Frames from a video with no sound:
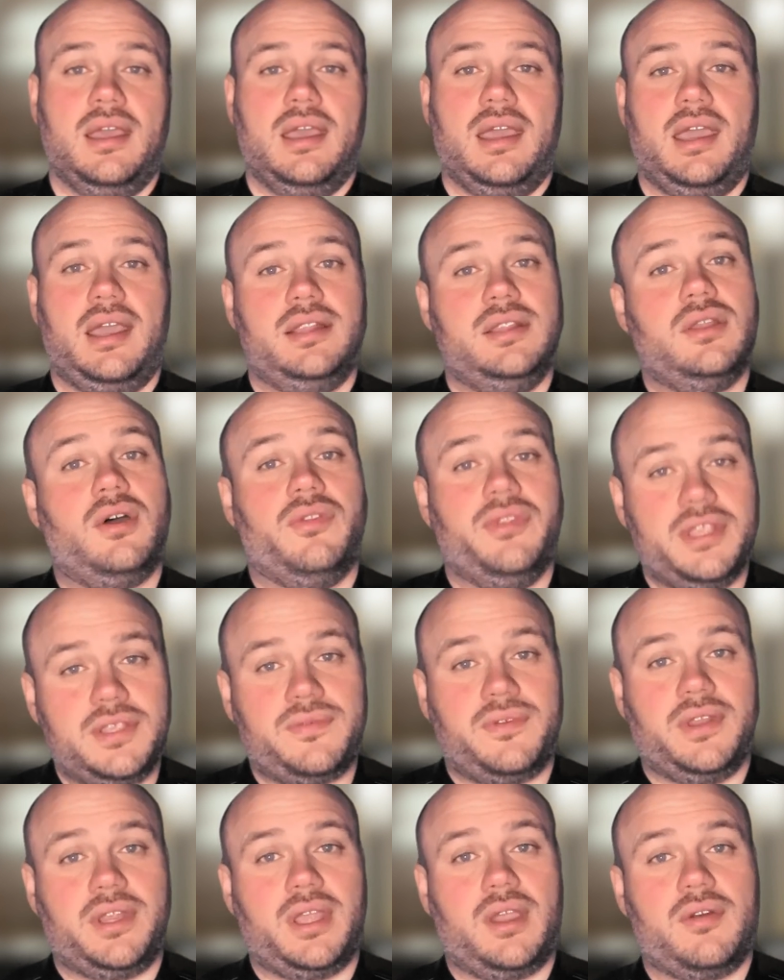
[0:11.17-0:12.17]
And on this
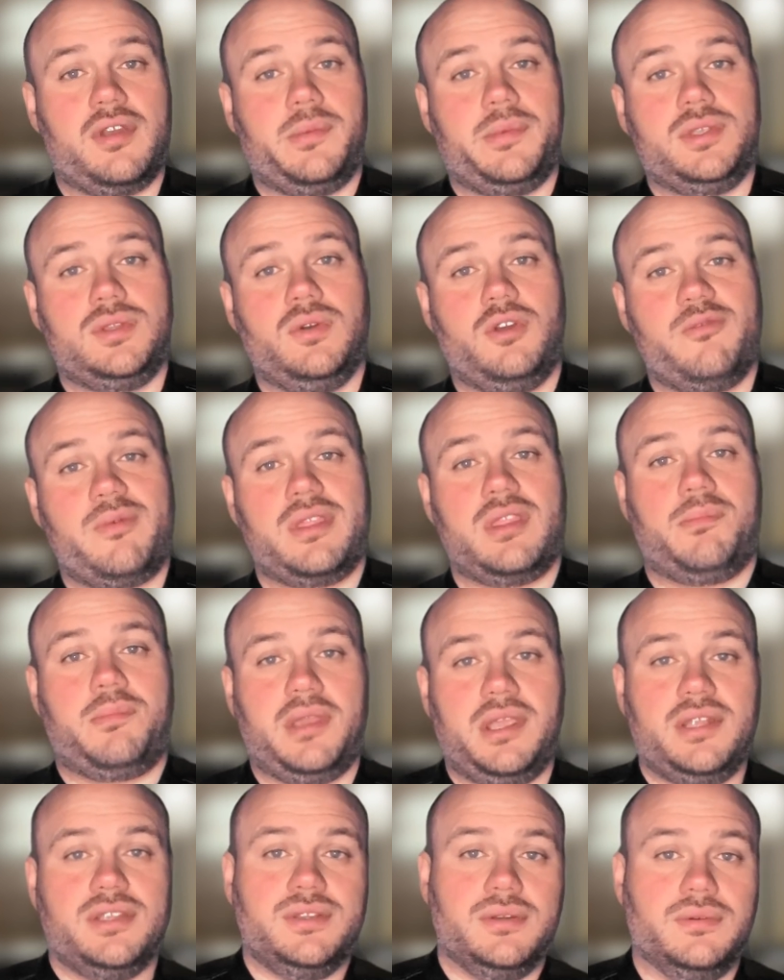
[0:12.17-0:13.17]
video, I'm going to be talking about the
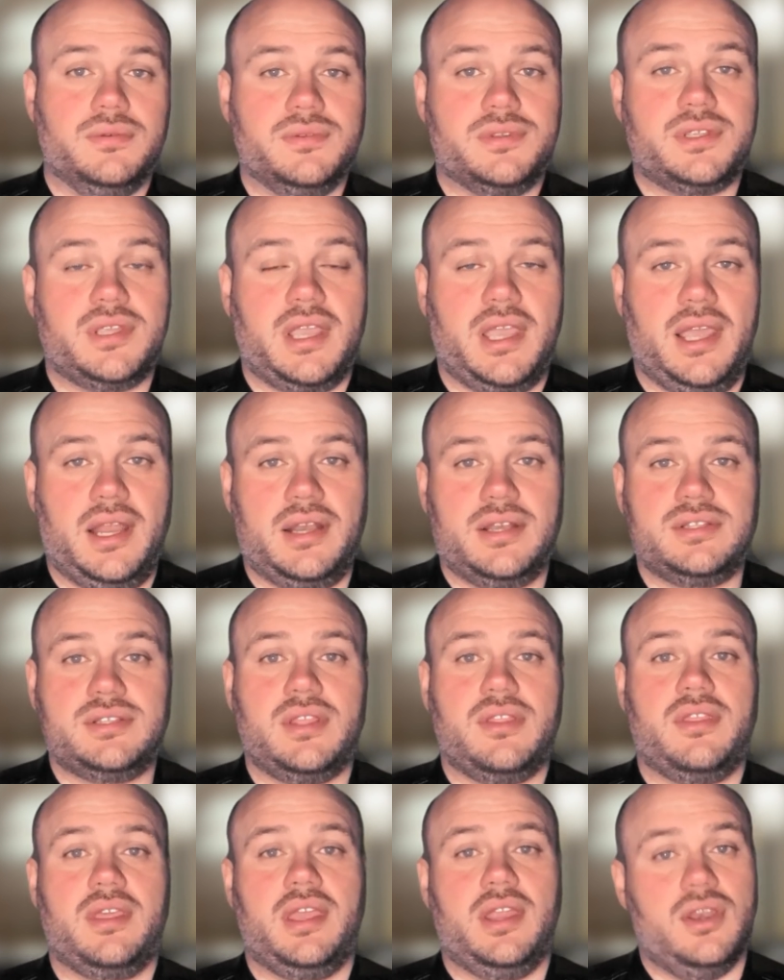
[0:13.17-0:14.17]
Beatles and
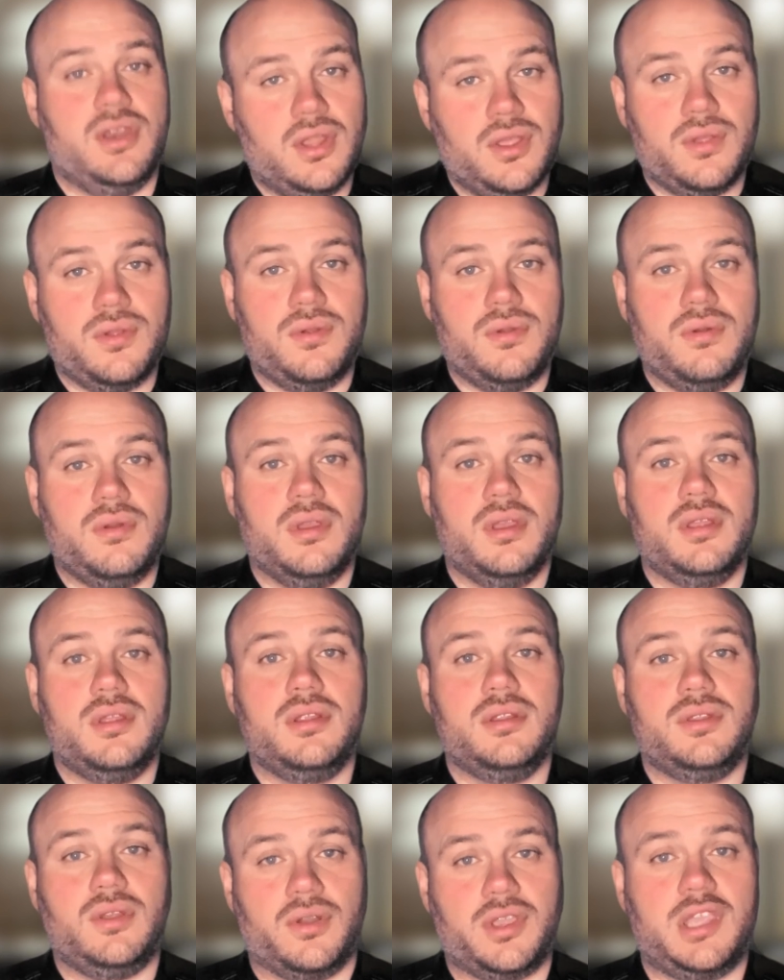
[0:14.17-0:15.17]
their new
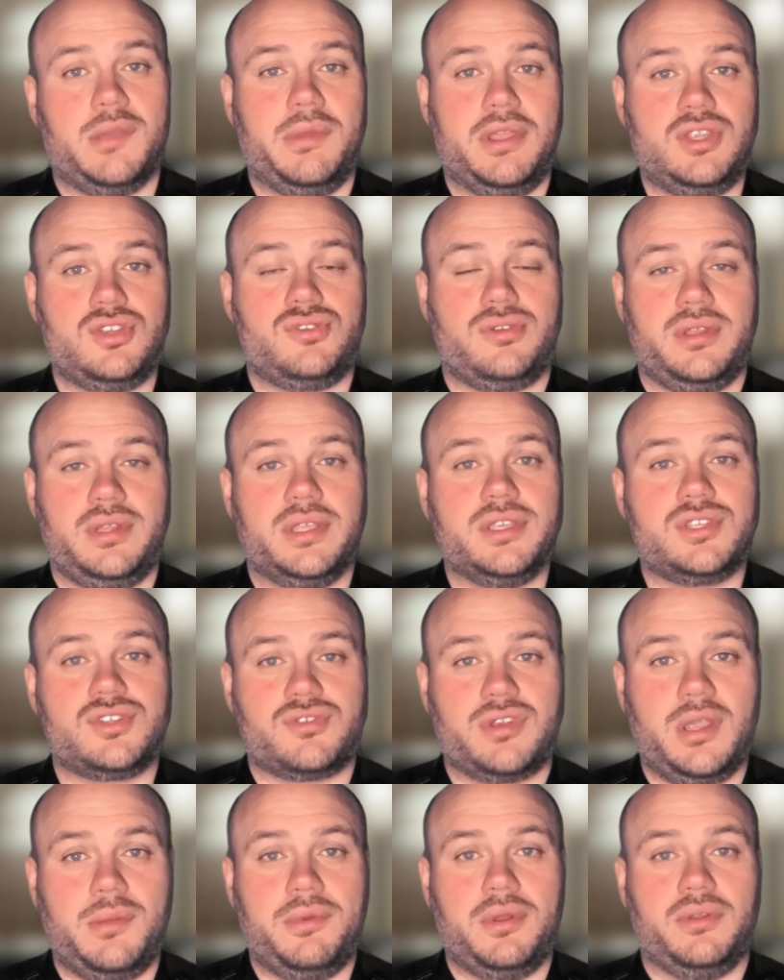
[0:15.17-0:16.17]
documentary that's
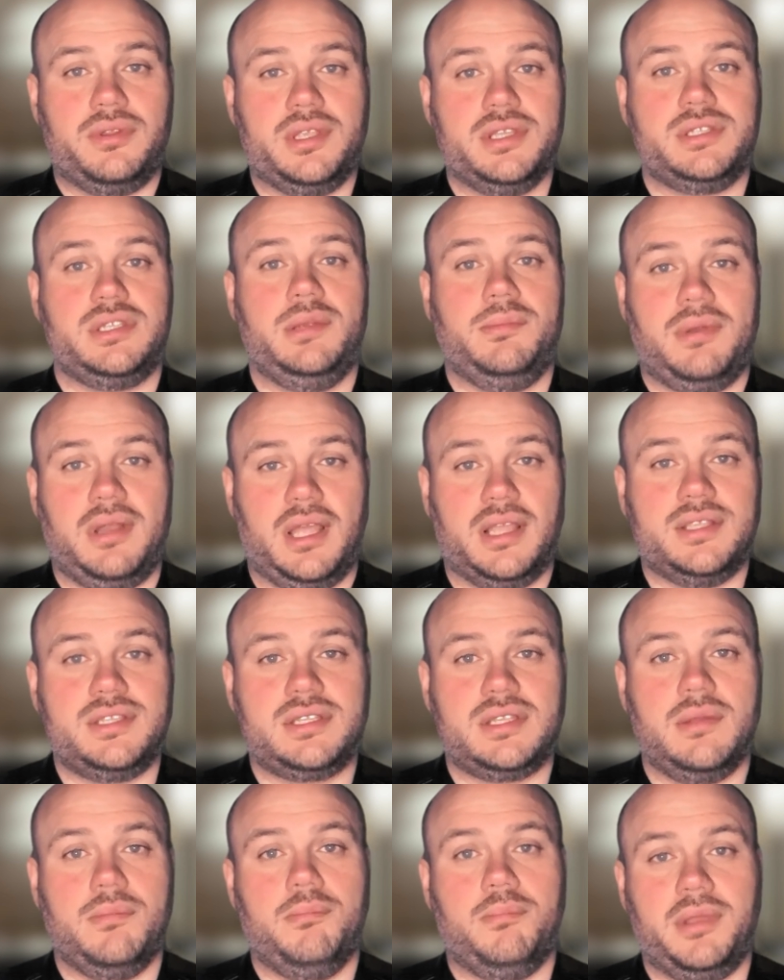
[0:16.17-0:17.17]
streaming on Disney
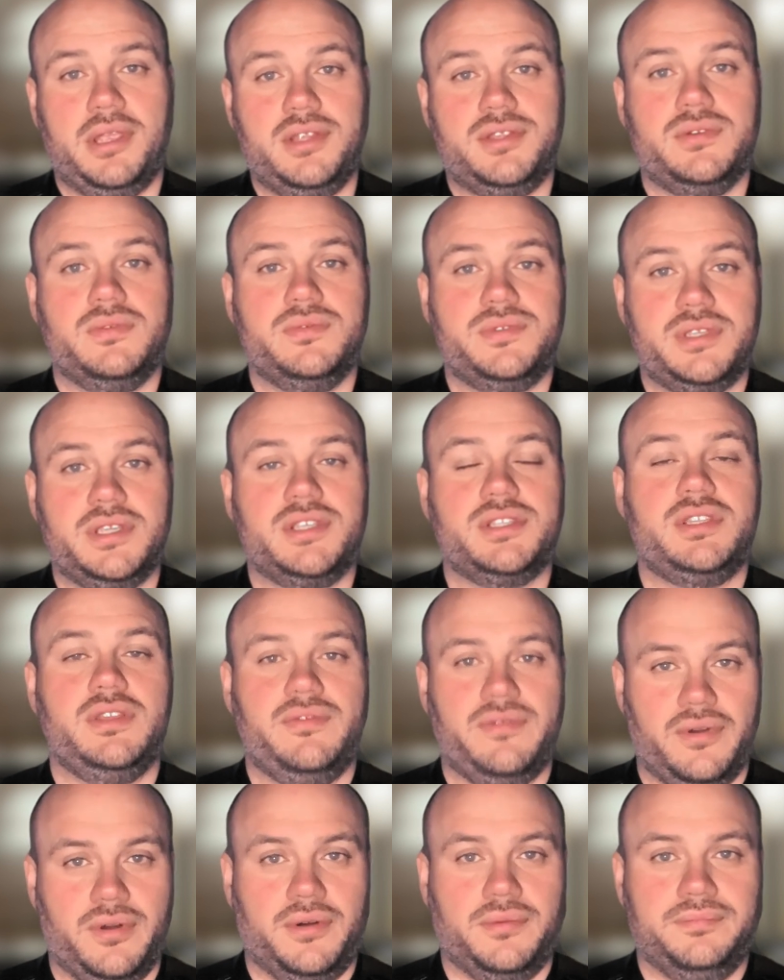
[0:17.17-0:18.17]
Plus, Beatles
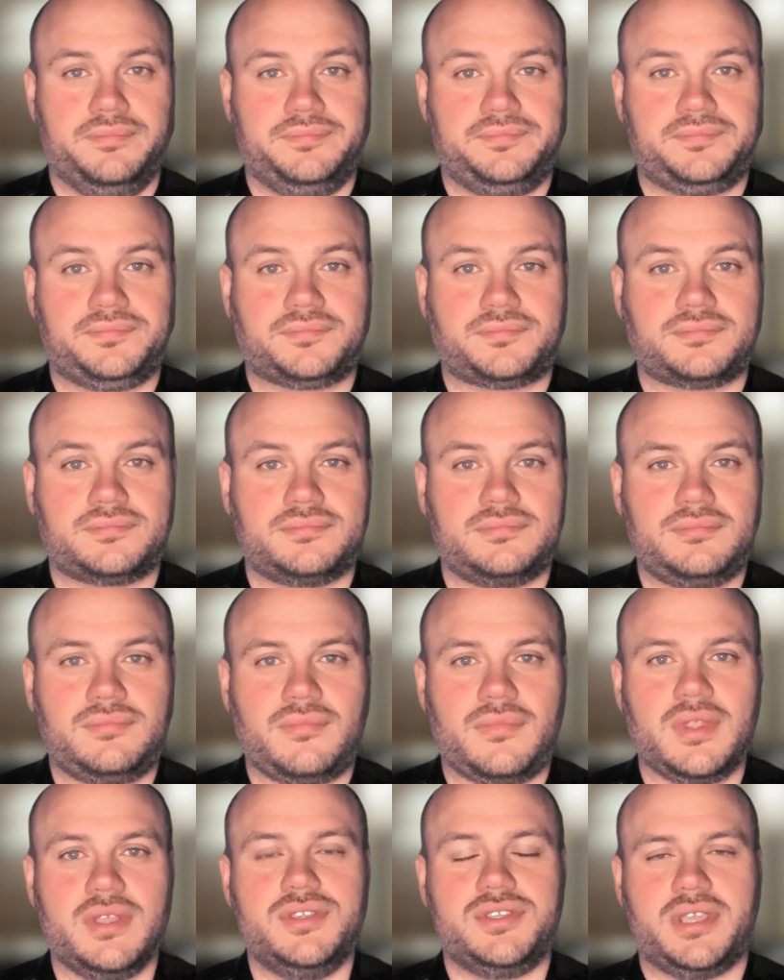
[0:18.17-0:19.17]
64.
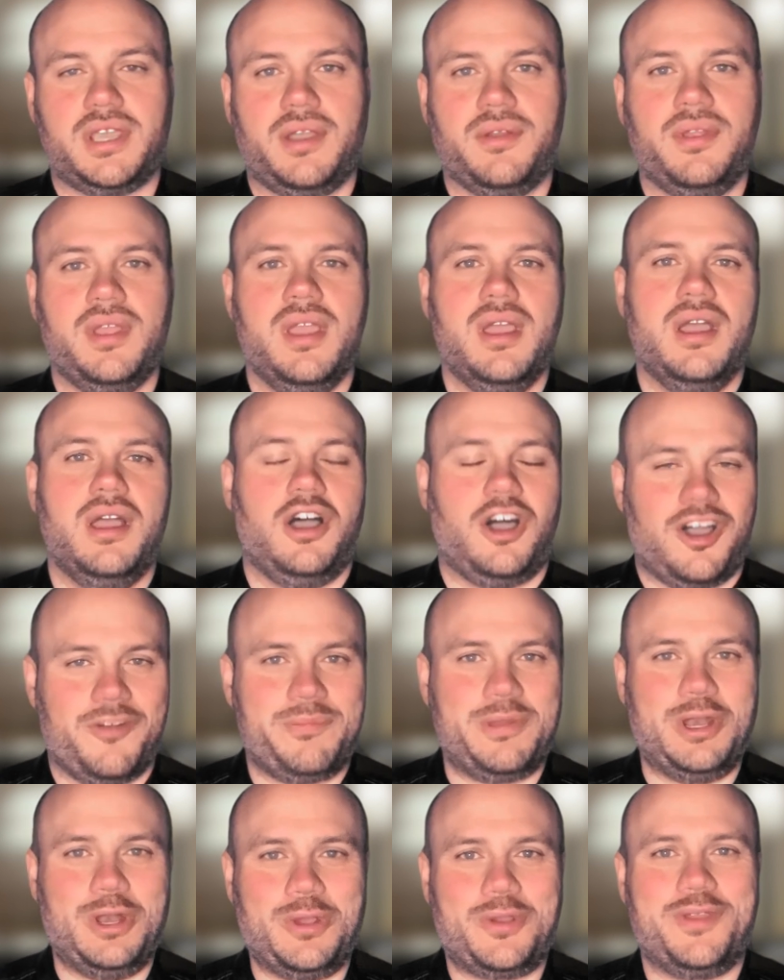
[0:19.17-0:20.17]
So I've
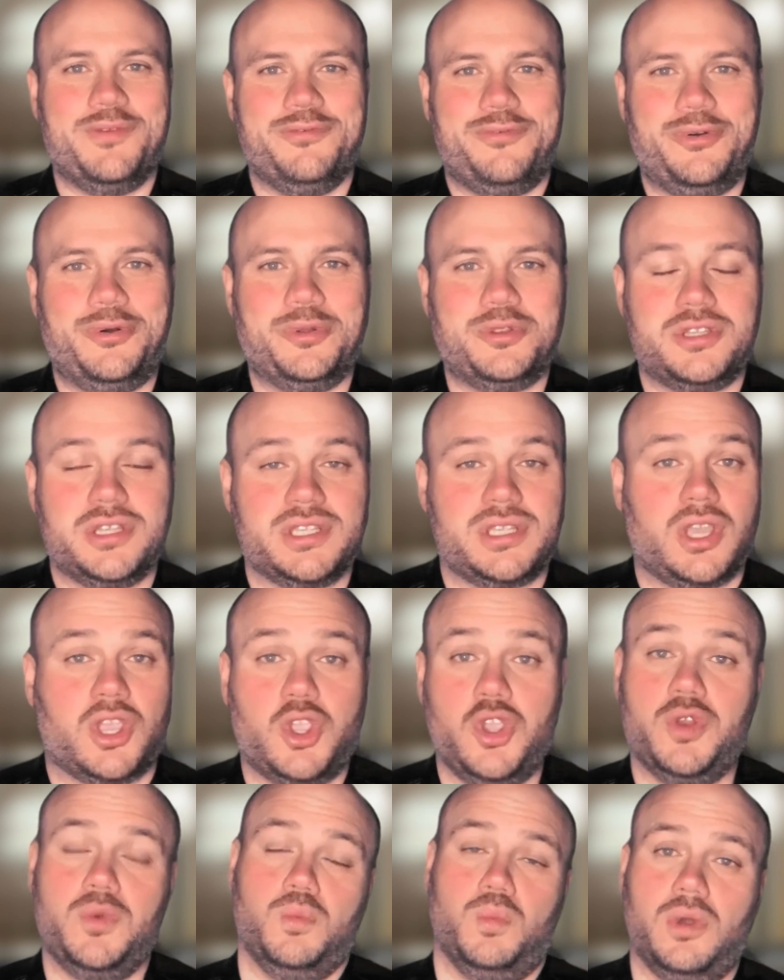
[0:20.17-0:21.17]
been looking forward to this. I
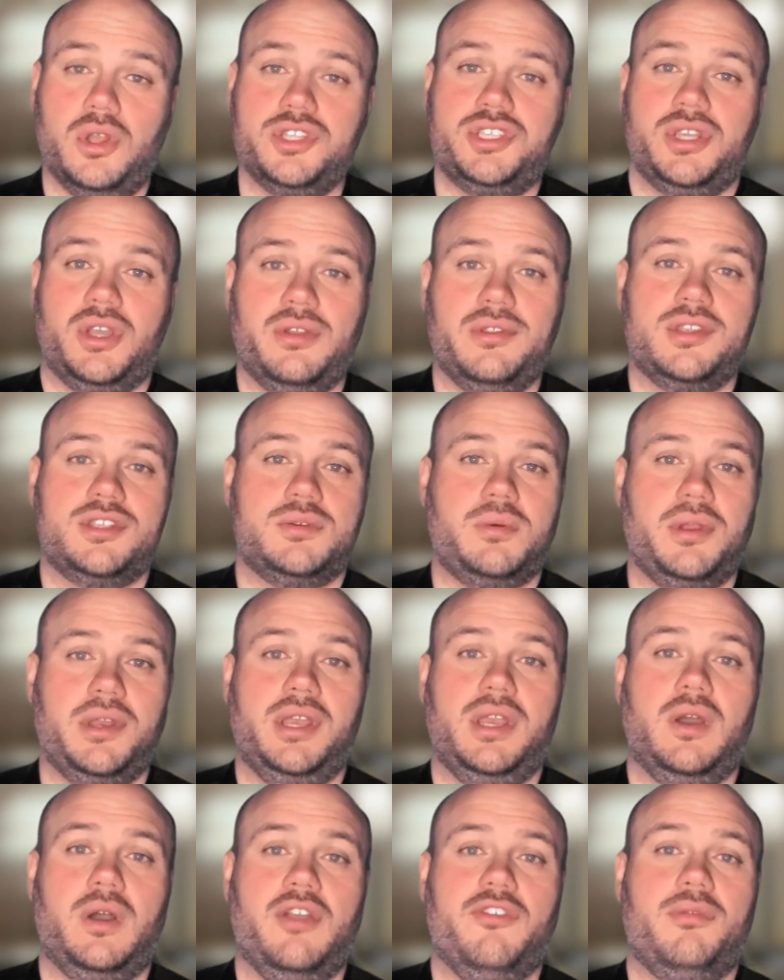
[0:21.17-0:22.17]
couldn't watch it on the
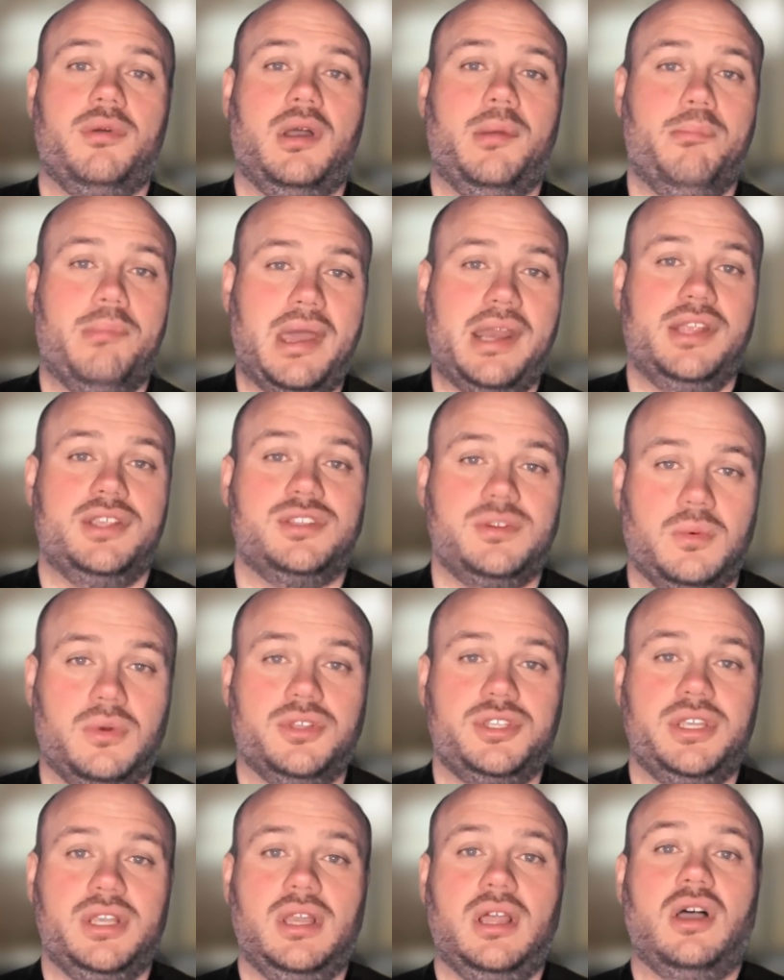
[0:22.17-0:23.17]
29th, but I managed to
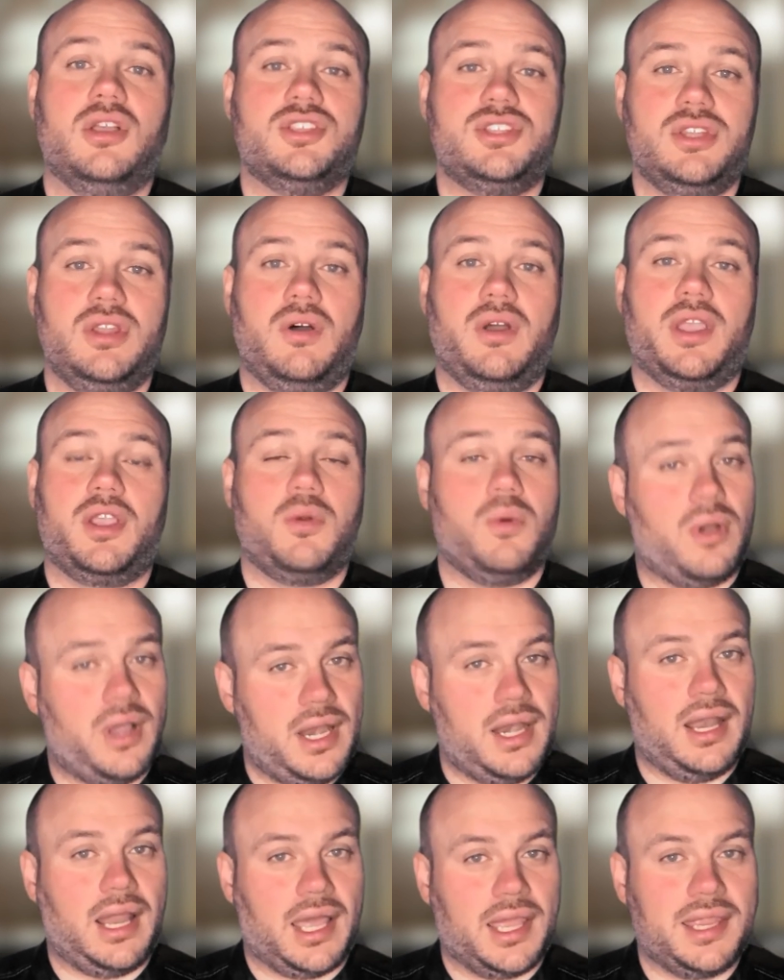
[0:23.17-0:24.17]
watch it last night,
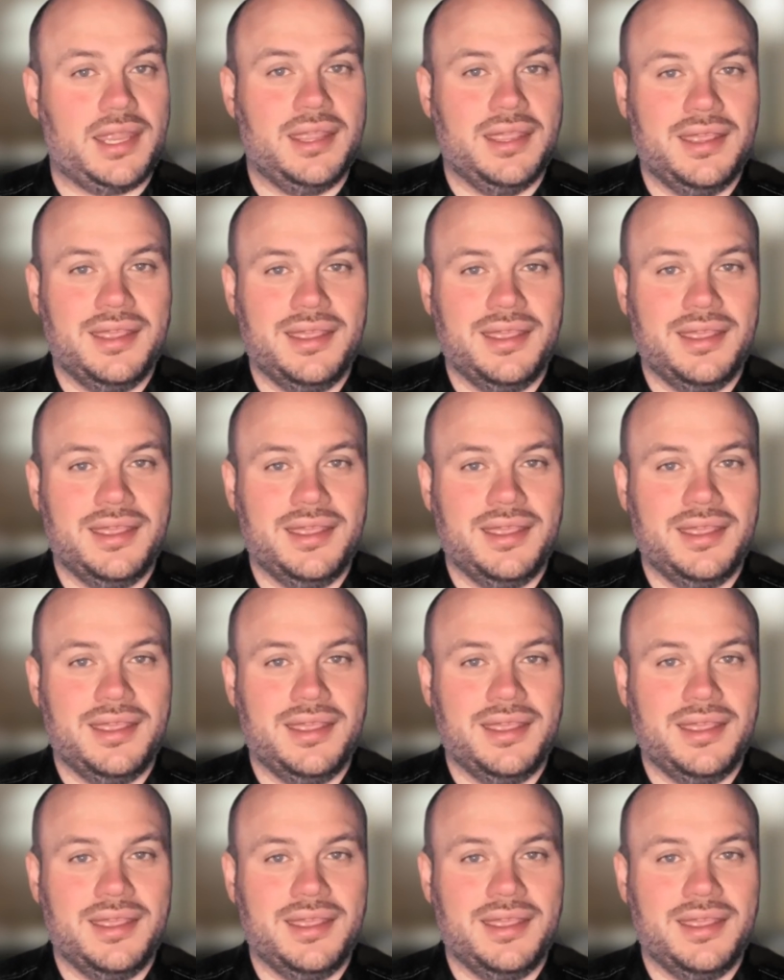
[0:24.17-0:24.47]
quite late.